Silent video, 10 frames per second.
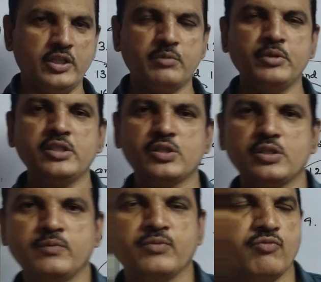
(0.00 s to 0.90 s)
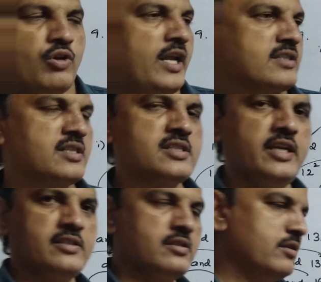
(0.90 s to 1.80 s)
that means full
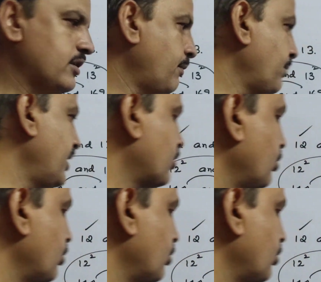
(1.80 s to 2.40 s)
exercise complete.